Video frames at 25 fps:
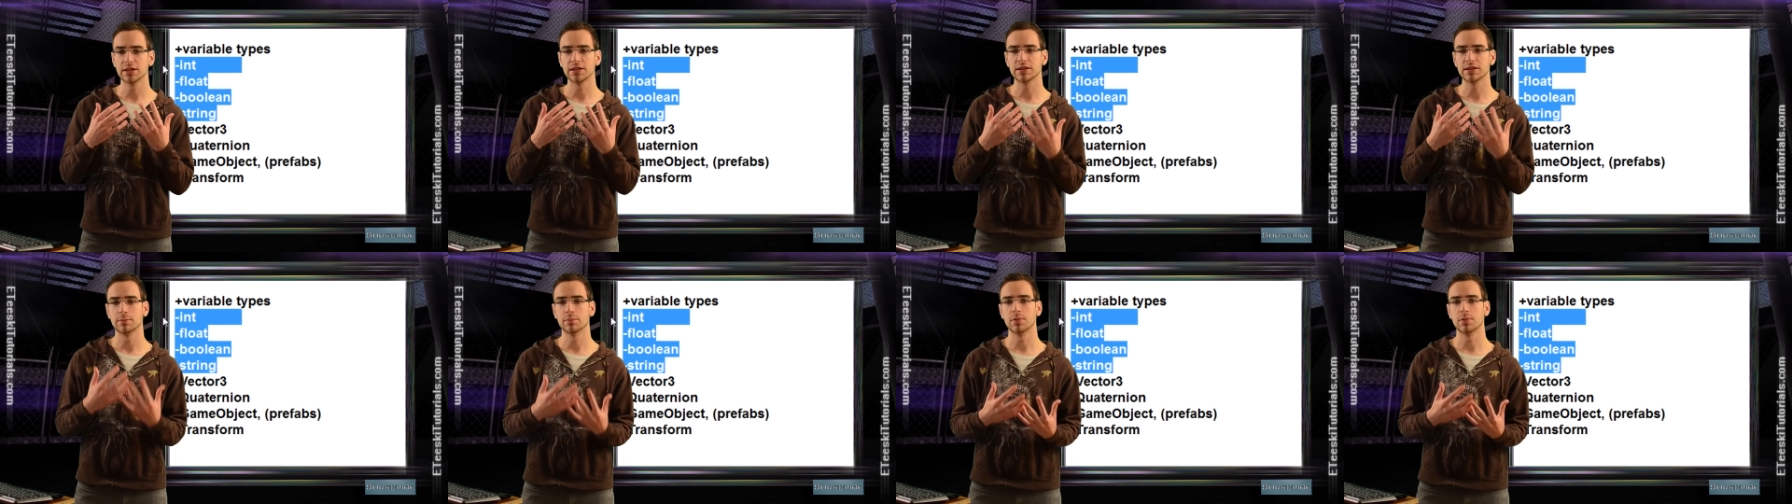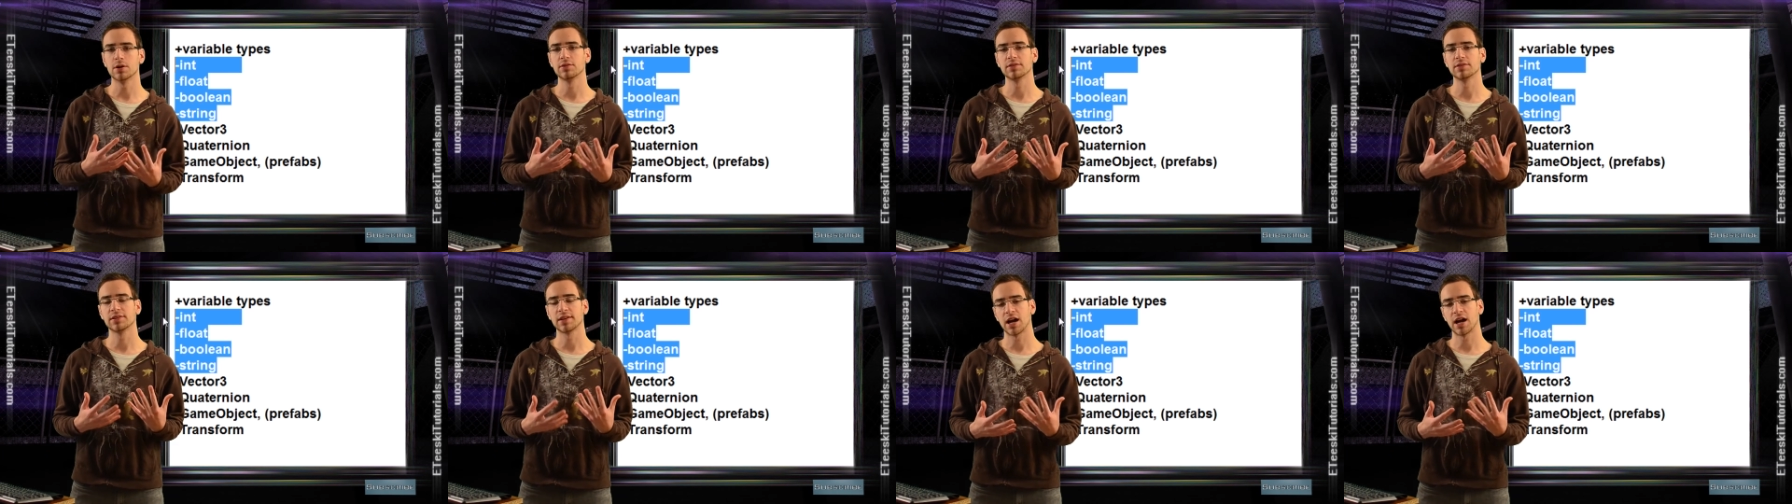the
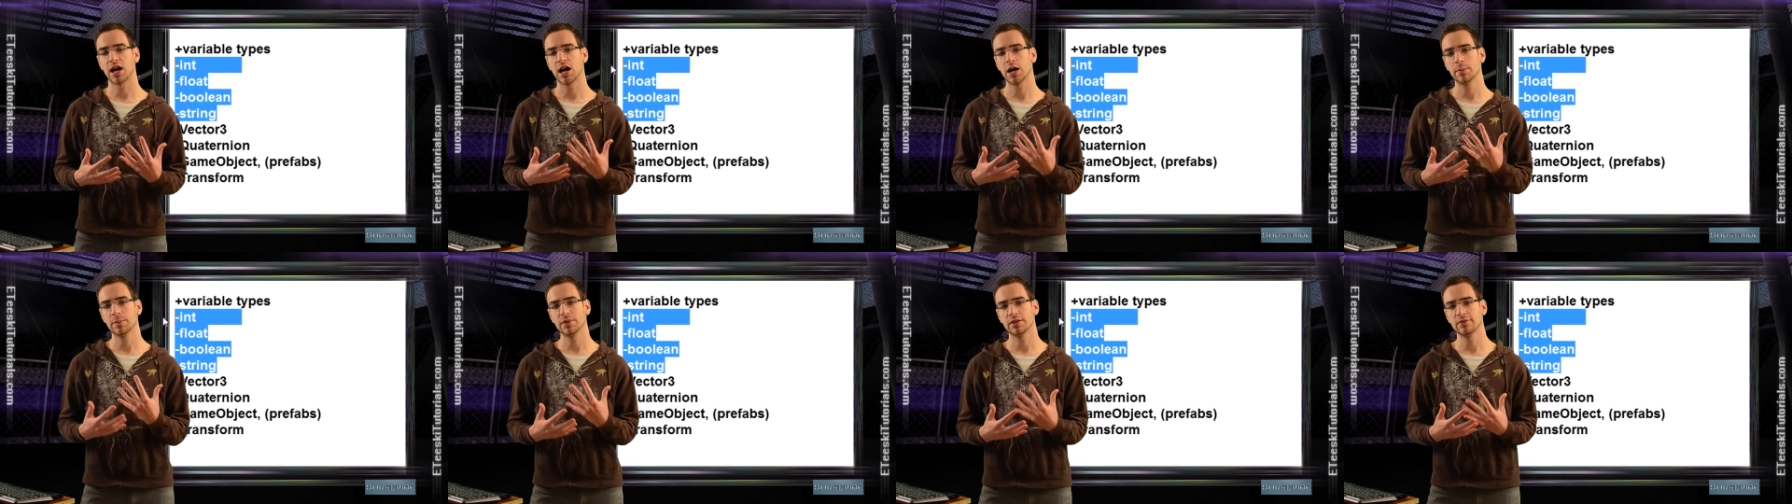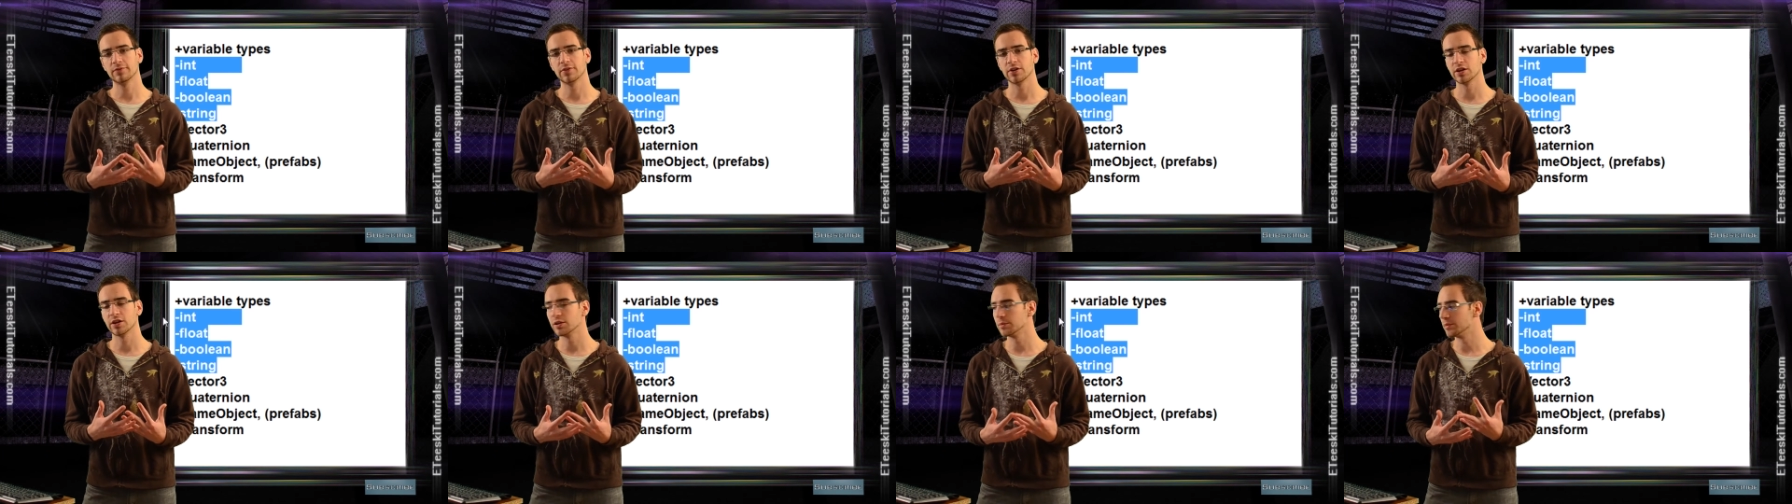most common
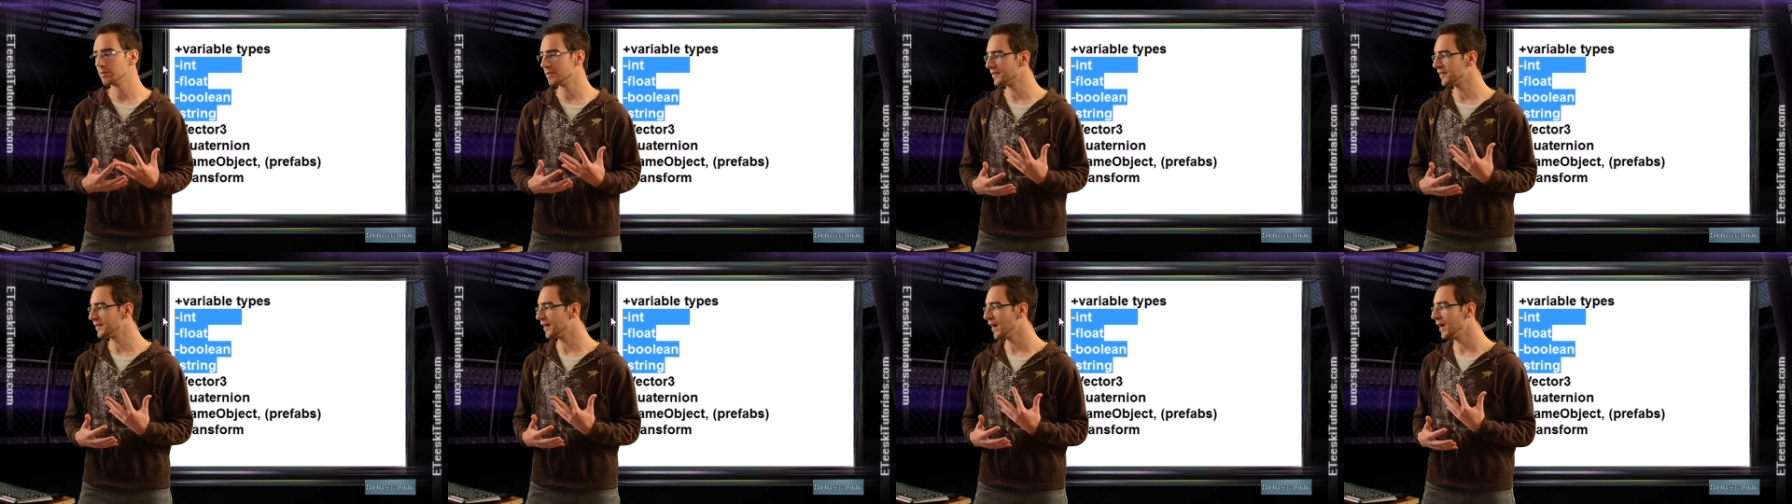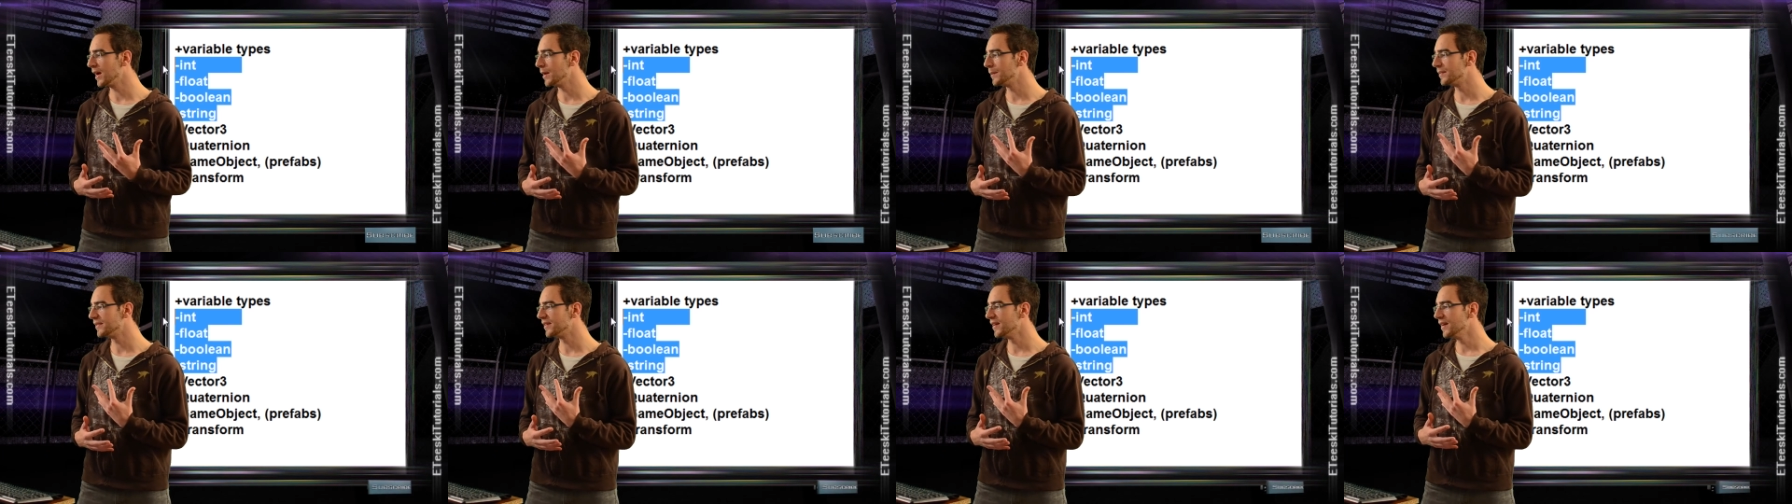variable
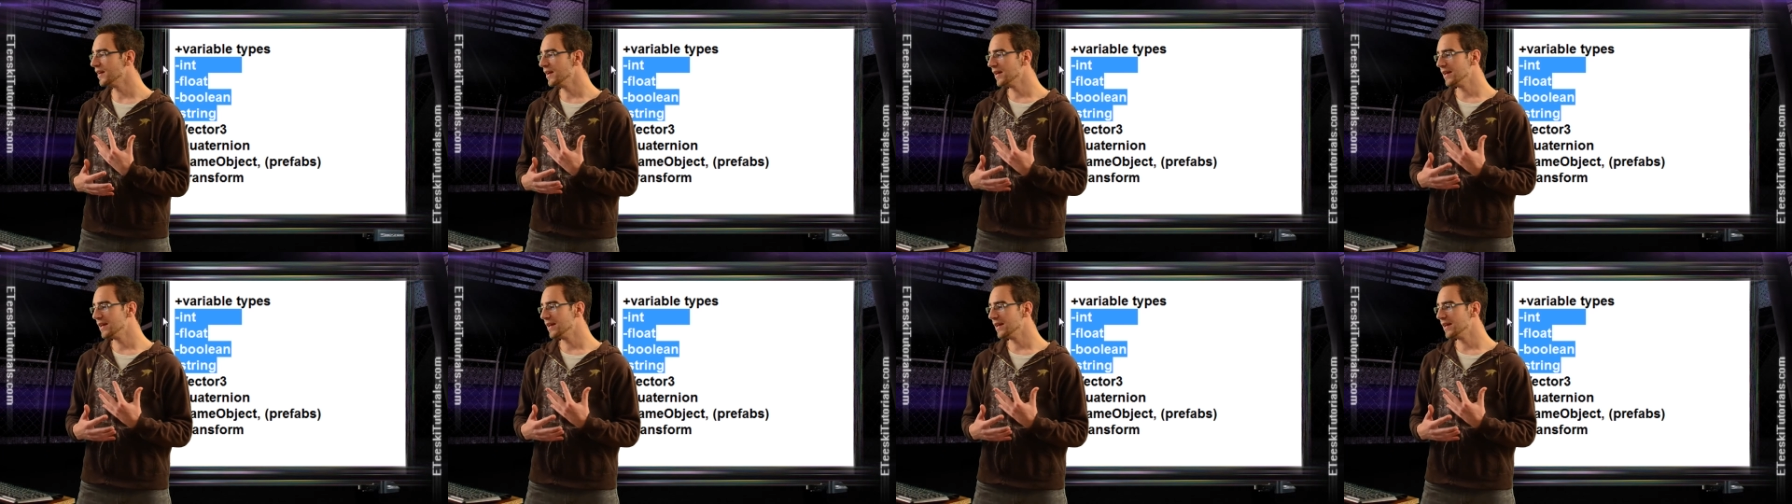types